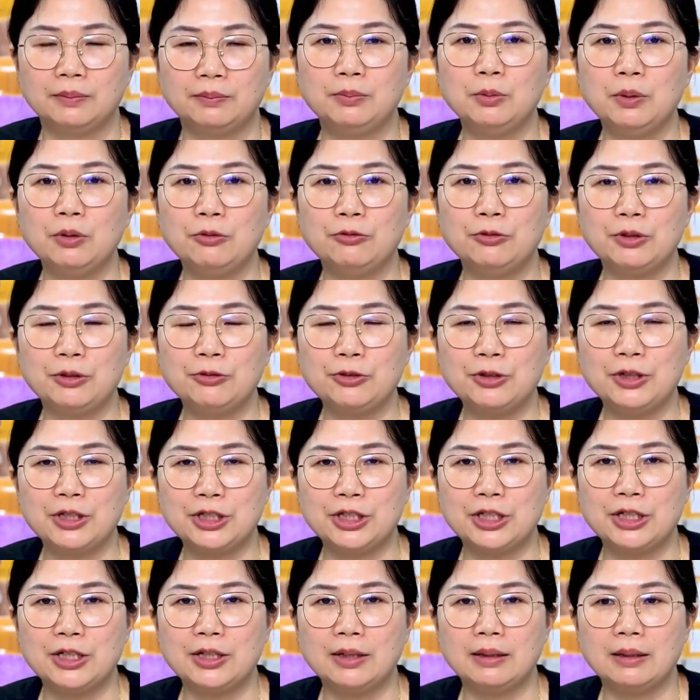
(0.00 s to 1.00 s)
For
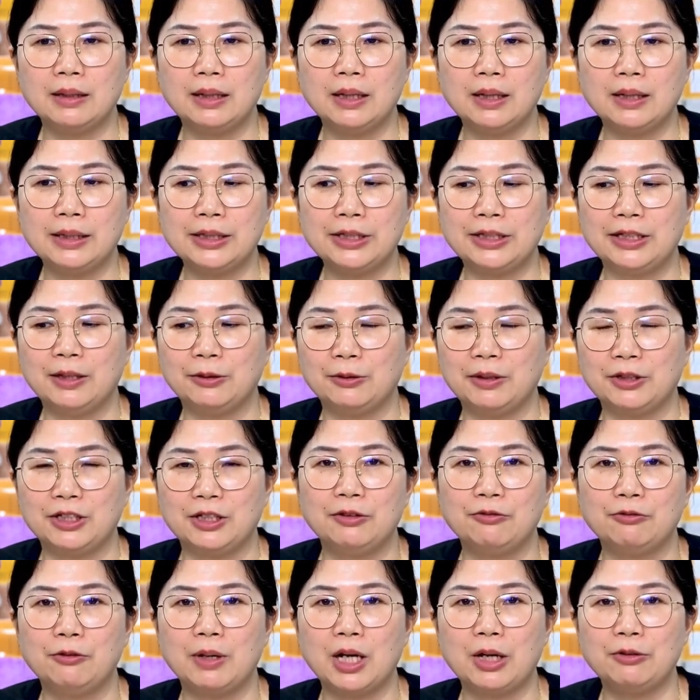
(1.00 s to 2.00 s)
50D,
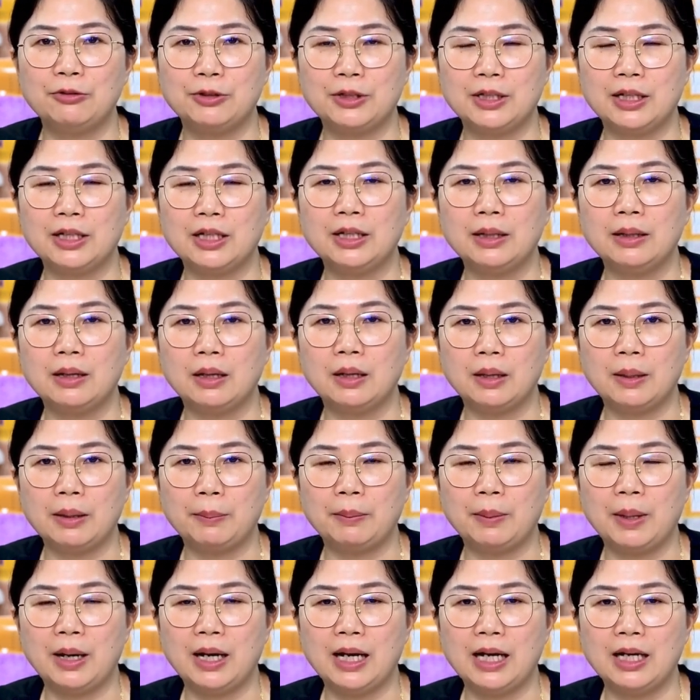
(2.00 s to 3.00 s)

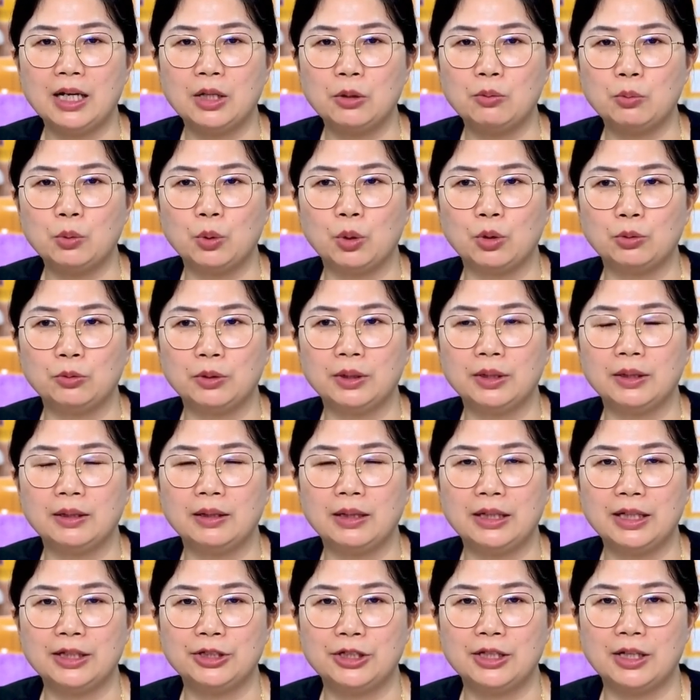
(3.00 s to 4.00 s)
75D plain
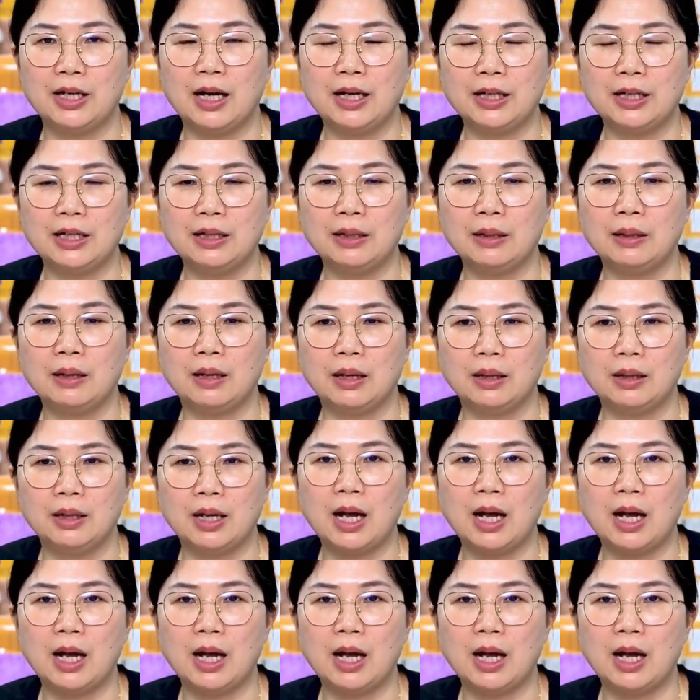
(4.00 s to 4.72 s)
woven interlining,